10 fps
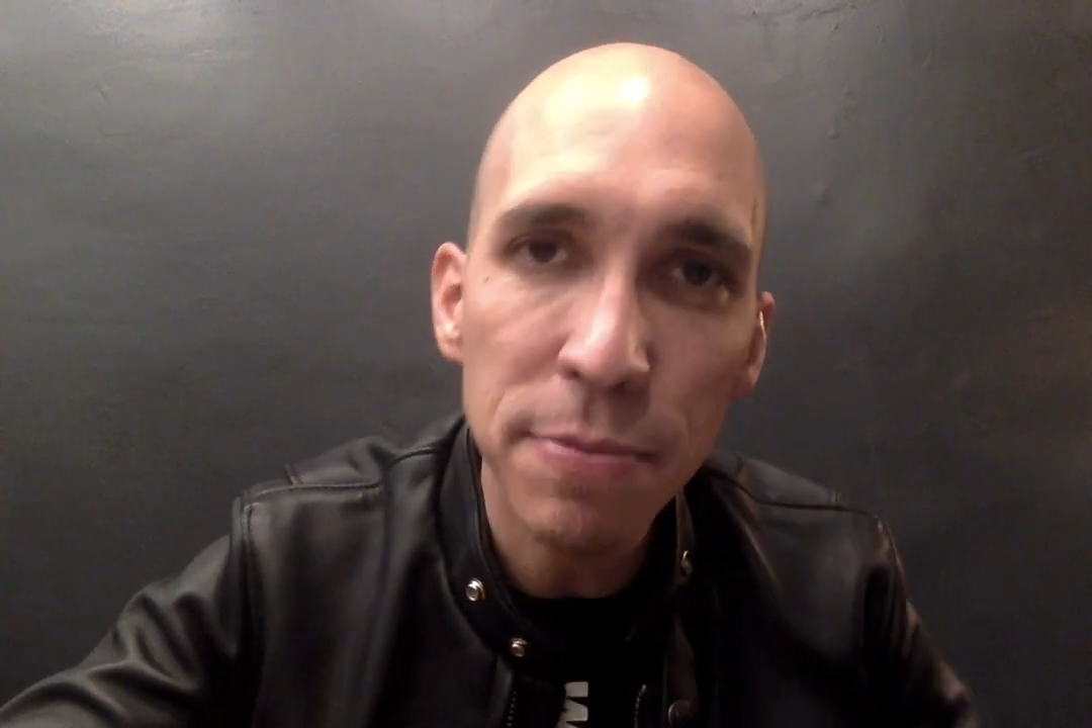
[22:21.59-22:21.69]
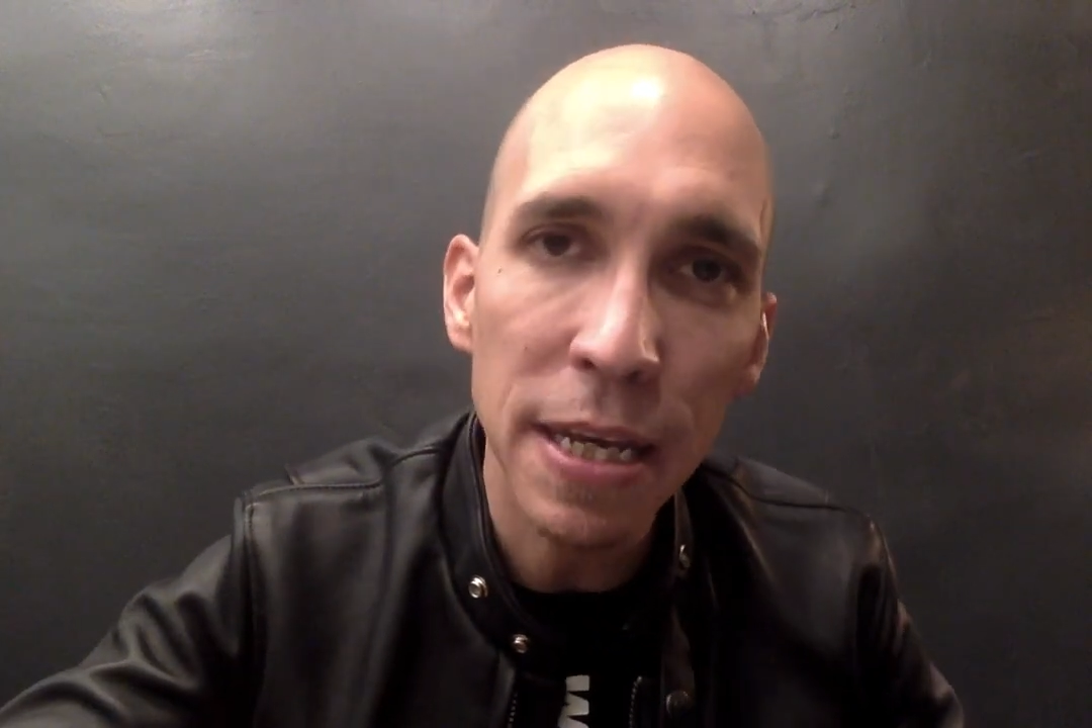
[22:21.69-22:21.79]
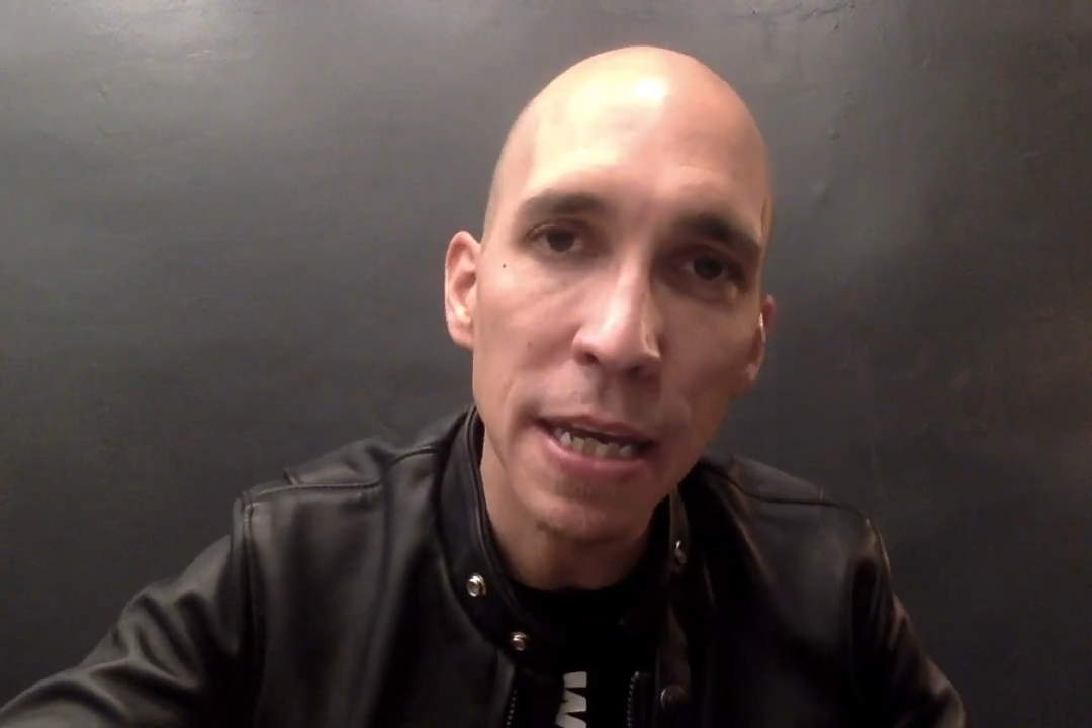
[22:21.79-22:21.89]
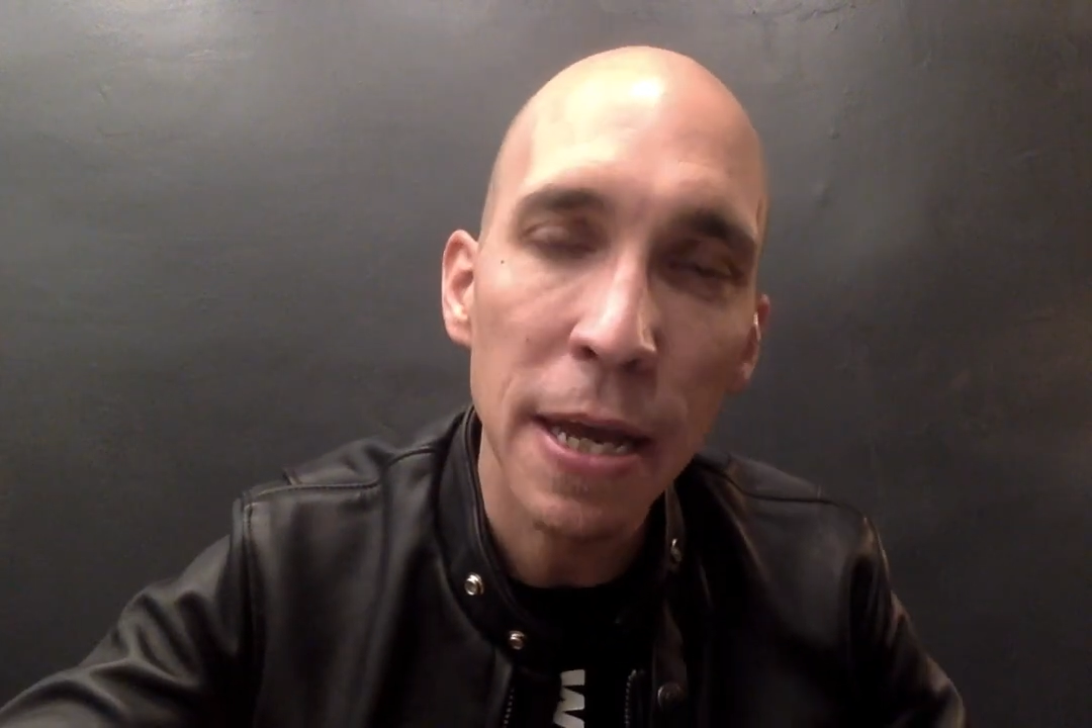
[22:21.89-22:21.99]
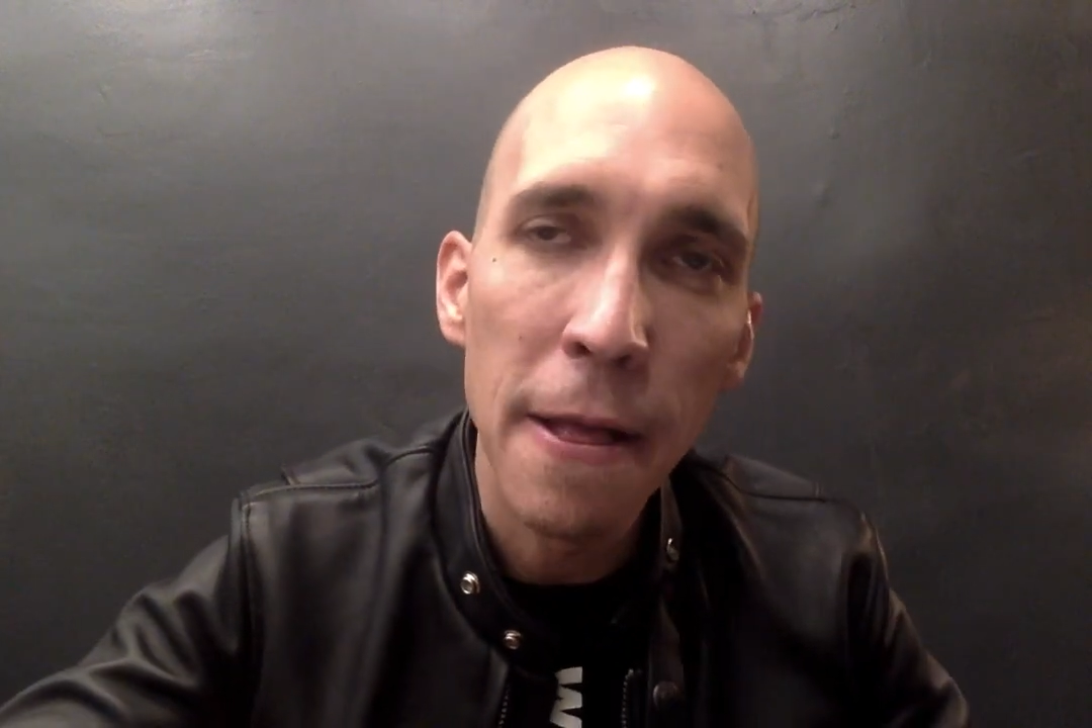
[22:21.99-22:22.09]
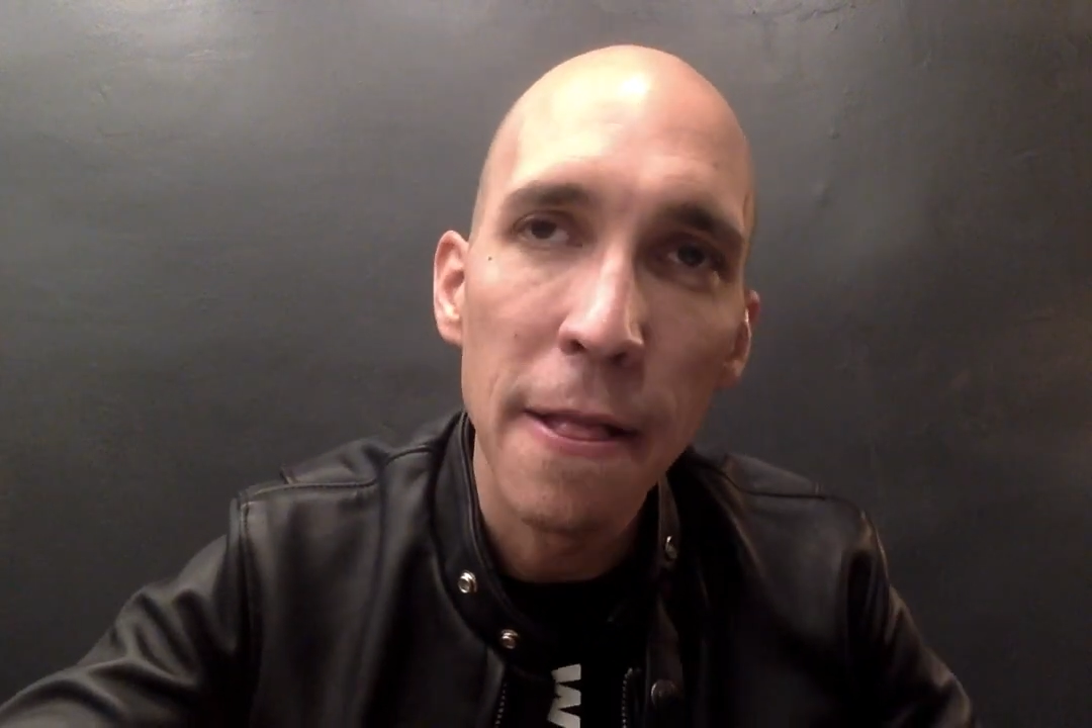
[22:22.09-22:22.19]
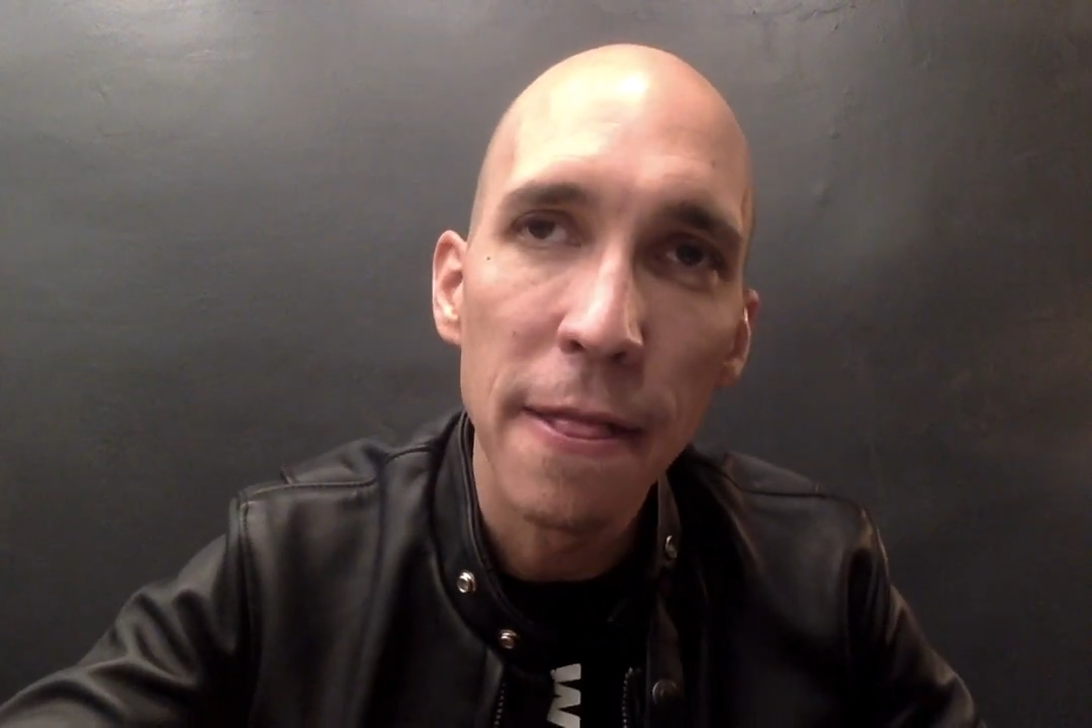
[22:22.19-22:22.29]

me